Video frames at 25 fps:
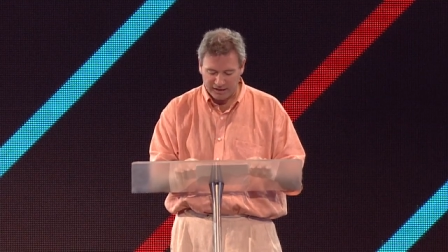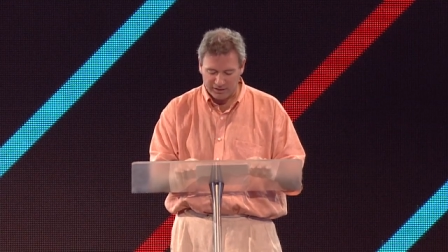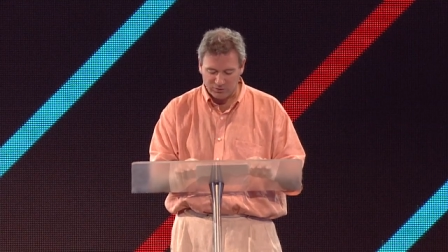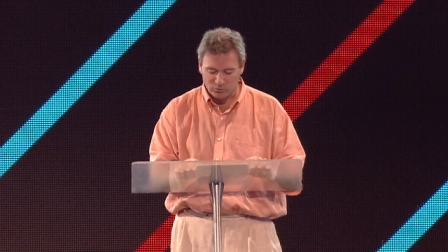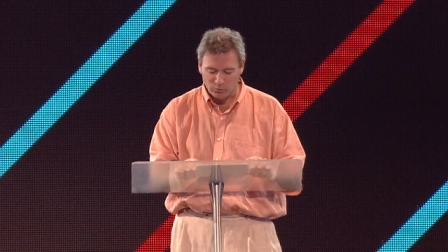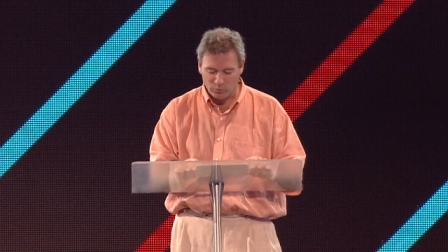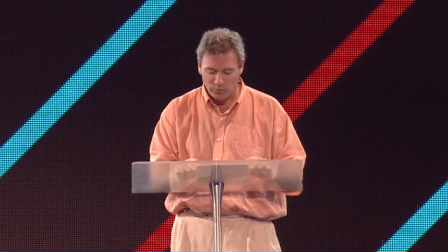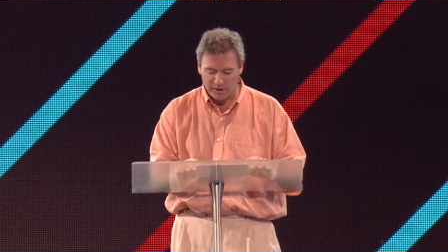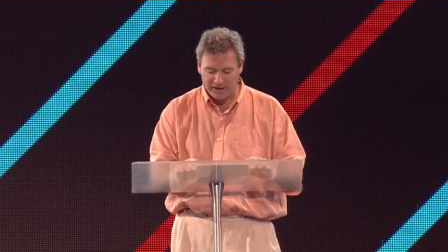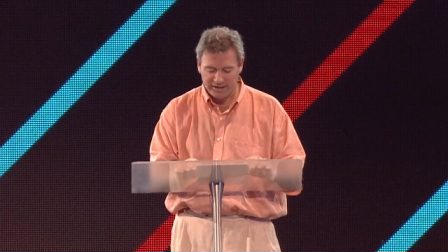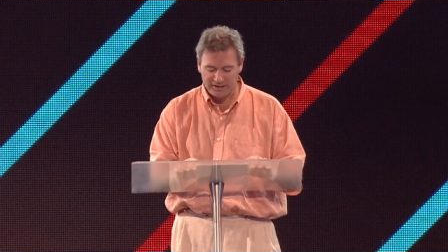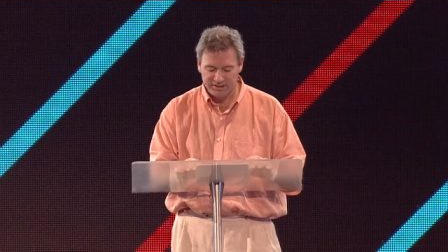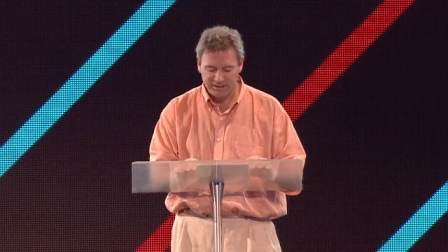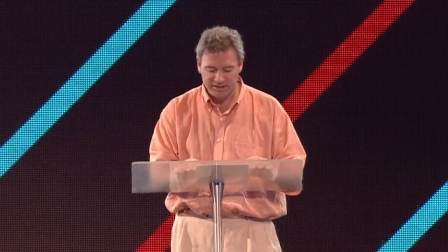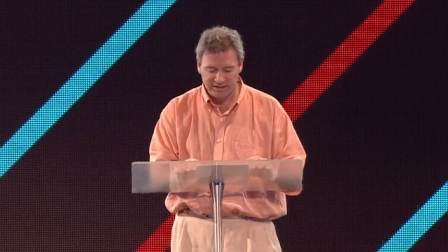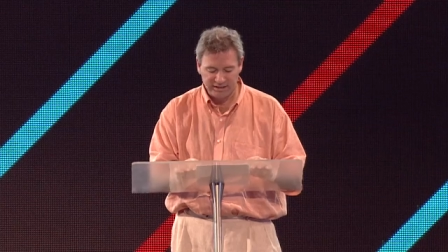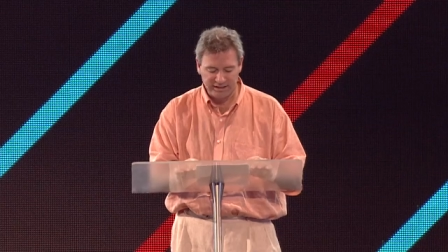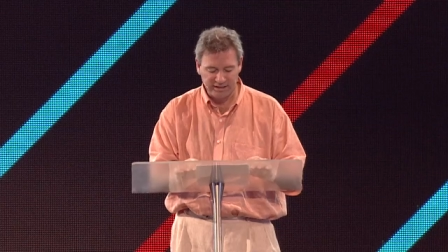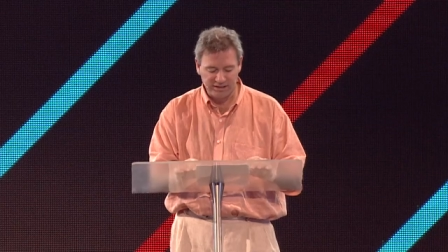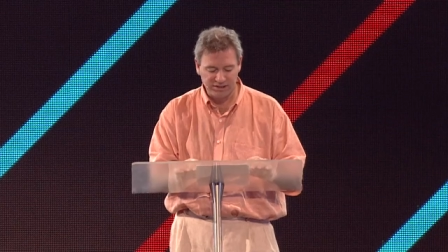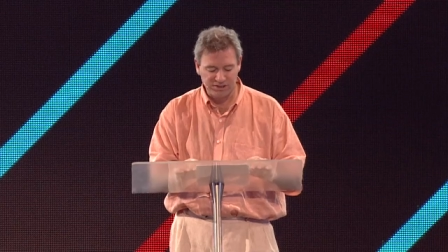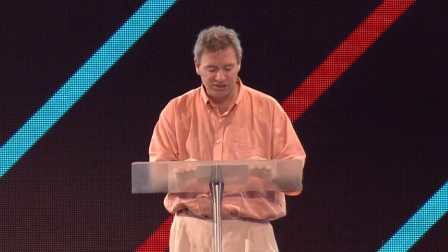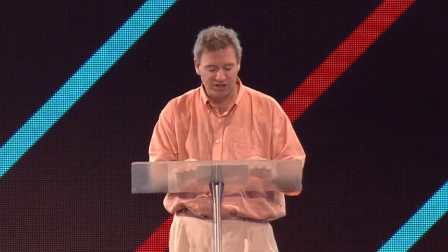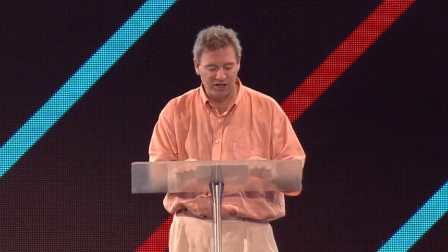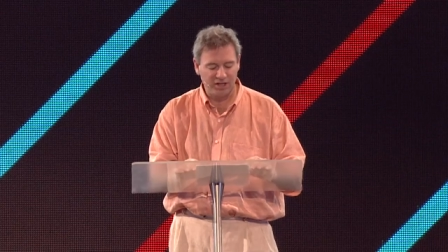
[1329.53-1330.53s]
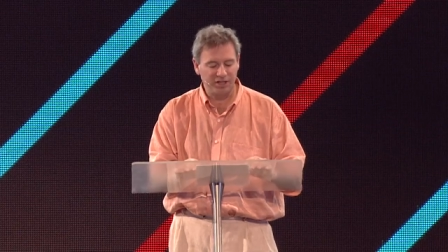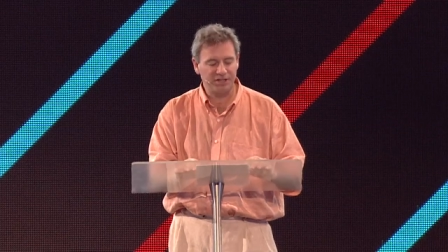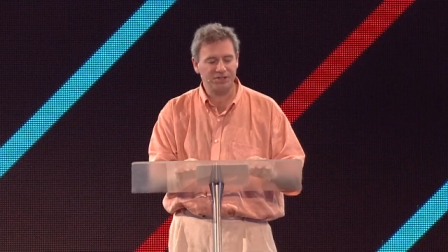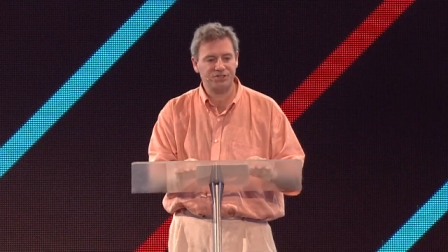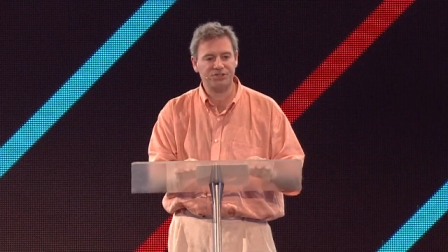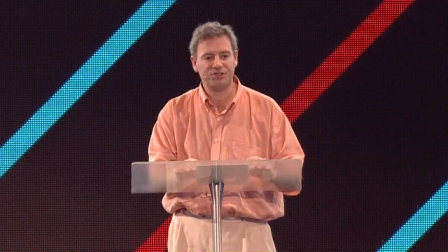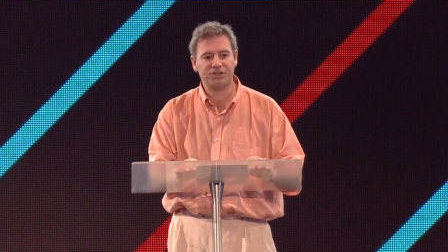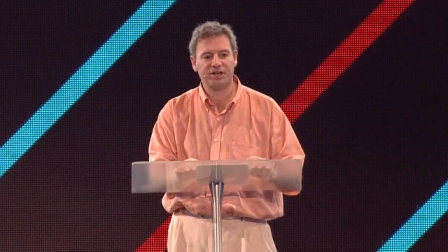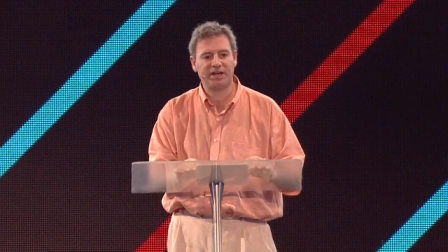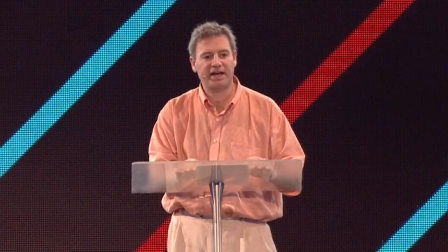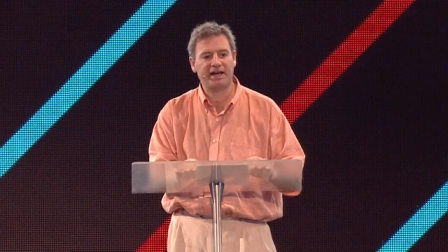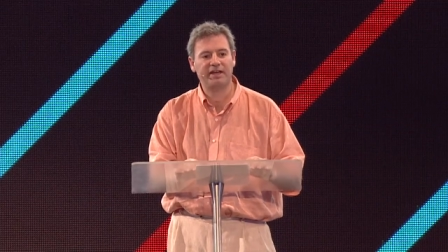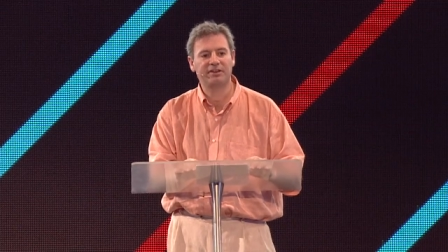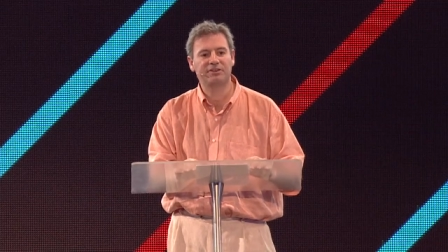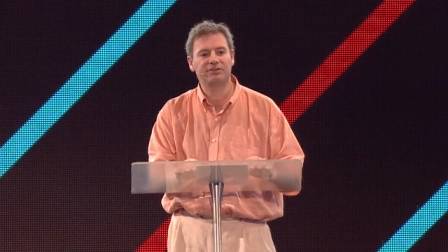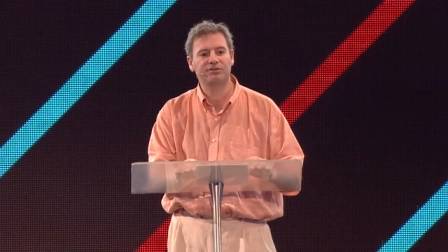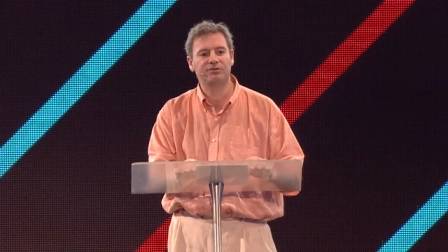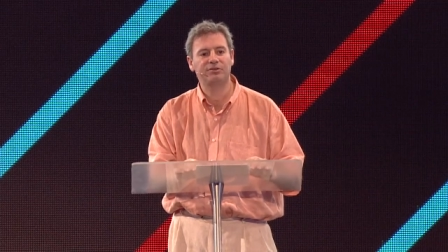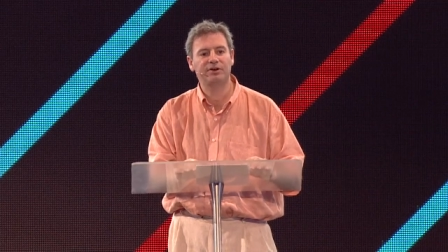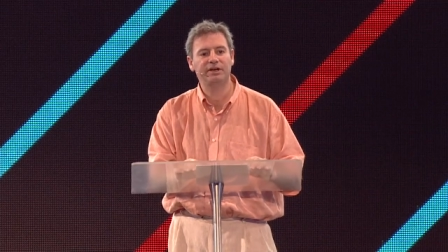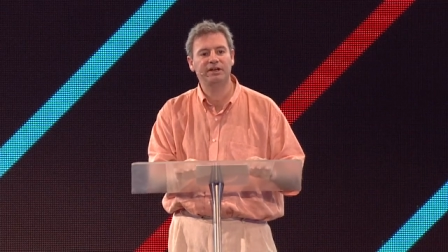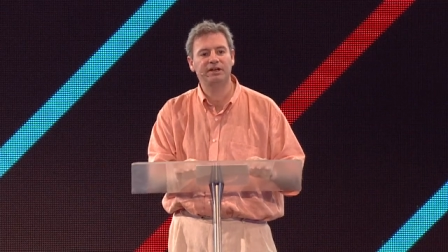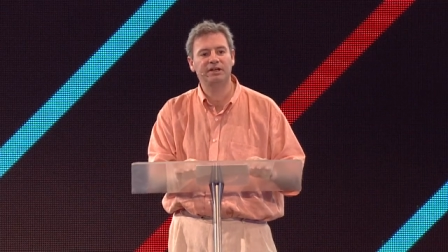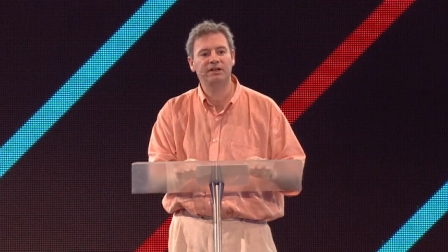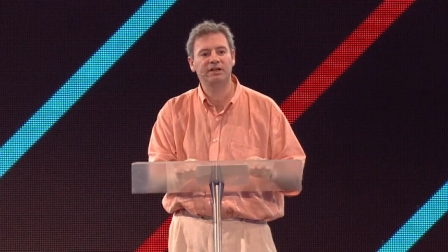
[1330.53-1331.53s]
And when he does,
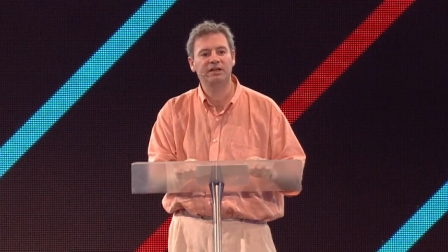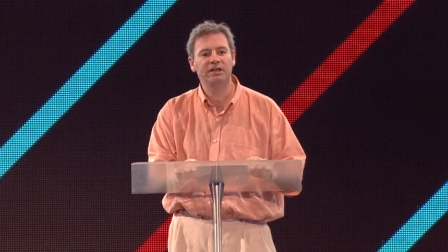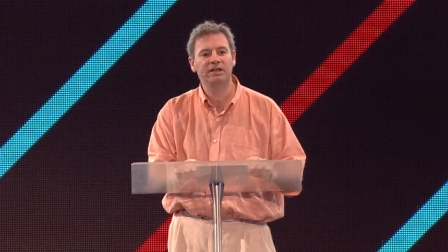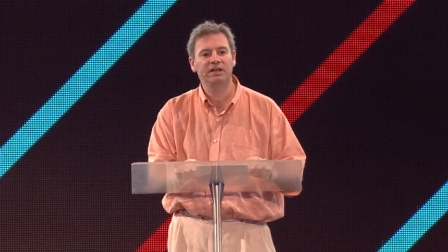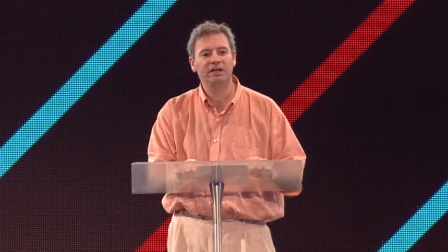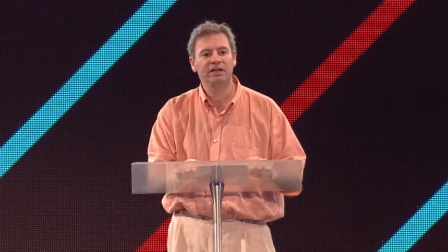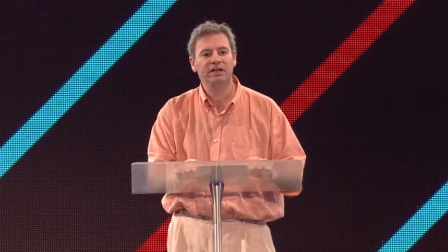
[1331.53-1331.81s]
Catherine